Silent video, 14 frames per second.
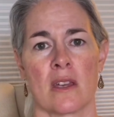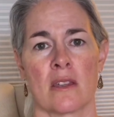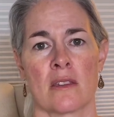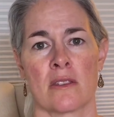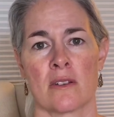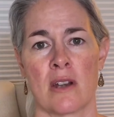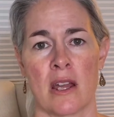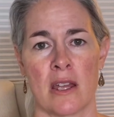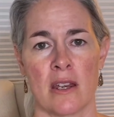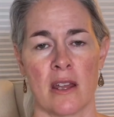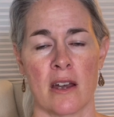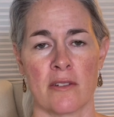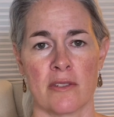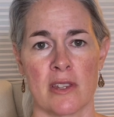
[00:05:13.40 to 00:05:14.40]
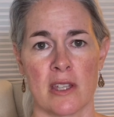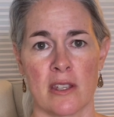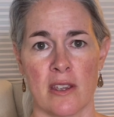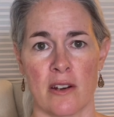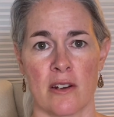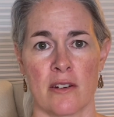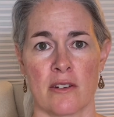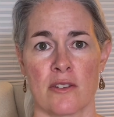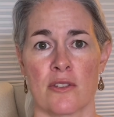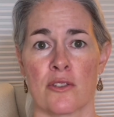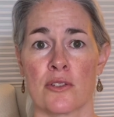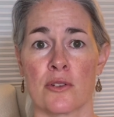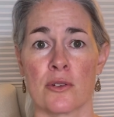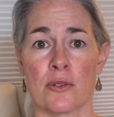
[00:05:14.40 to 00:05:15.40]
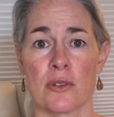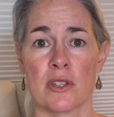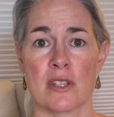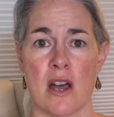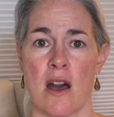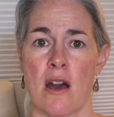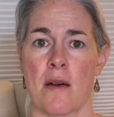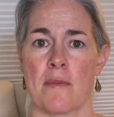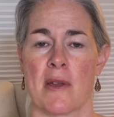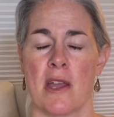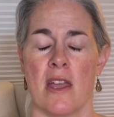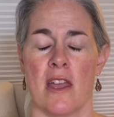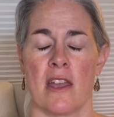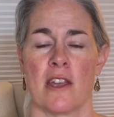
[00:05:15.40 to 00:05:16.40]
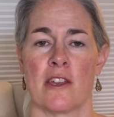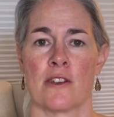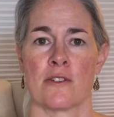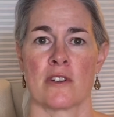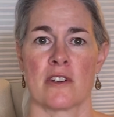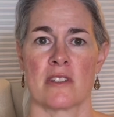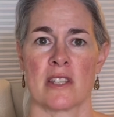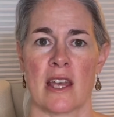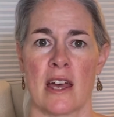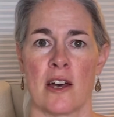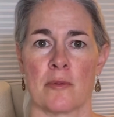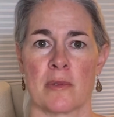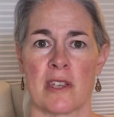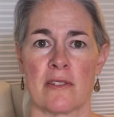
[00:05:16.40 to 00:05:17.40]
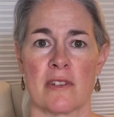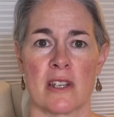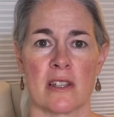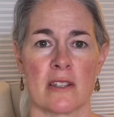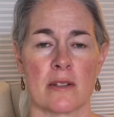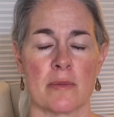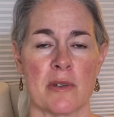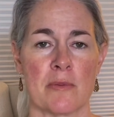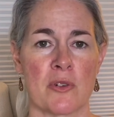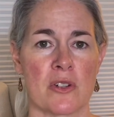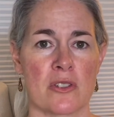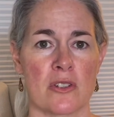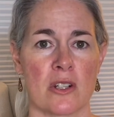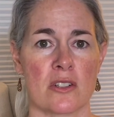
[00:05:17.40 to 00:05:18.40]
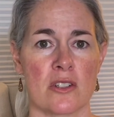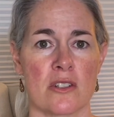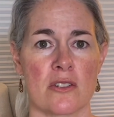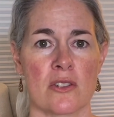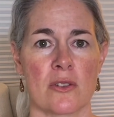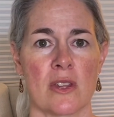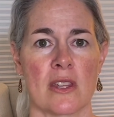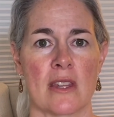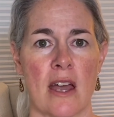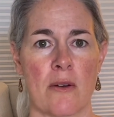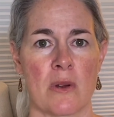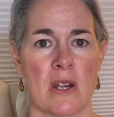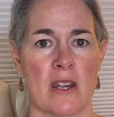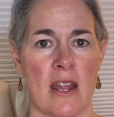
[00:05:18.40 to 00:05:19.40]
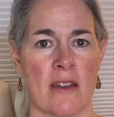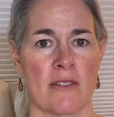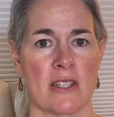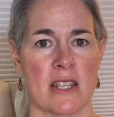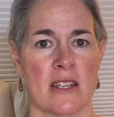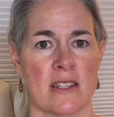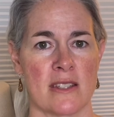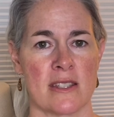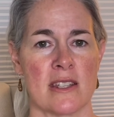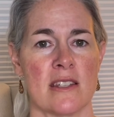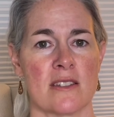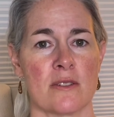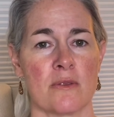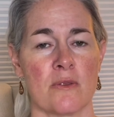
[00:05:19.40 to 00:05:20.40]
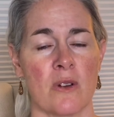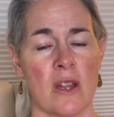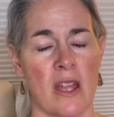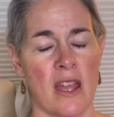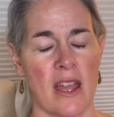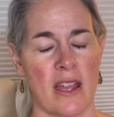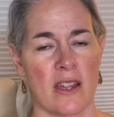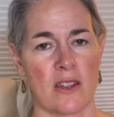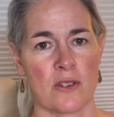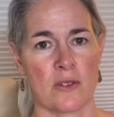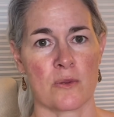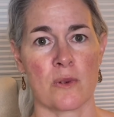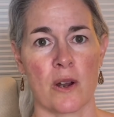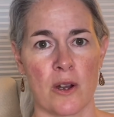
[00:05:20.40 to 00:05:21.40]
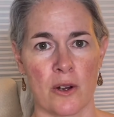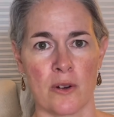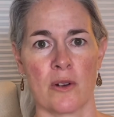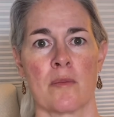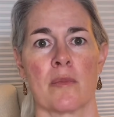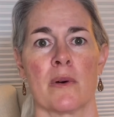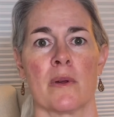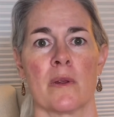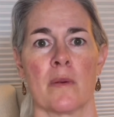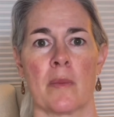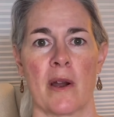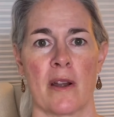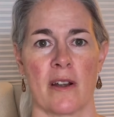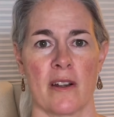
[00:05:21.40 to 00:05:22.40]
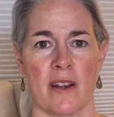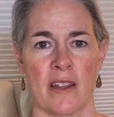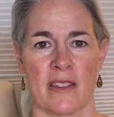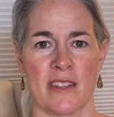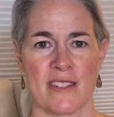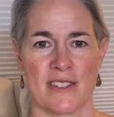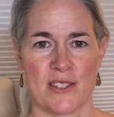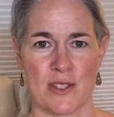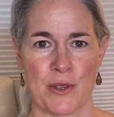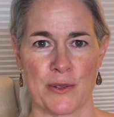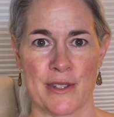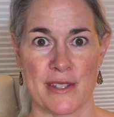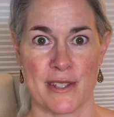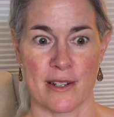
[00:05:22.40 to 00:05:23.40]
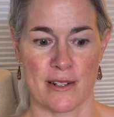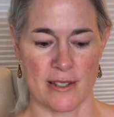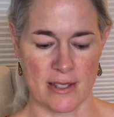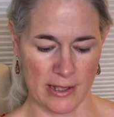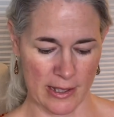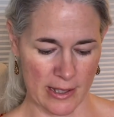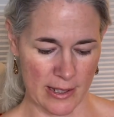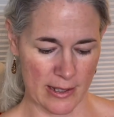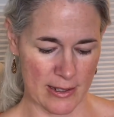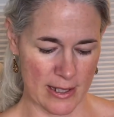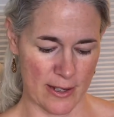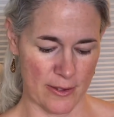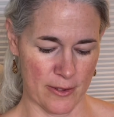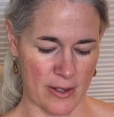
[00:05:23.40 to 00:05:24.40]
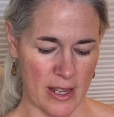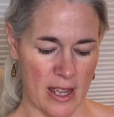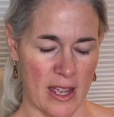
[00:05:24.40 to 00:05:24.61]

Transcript: thread of the yarn through the top in order to help give it a little bit more structure so that that wouldn't have a tendency to grow and pull apart and then slowly start slinking down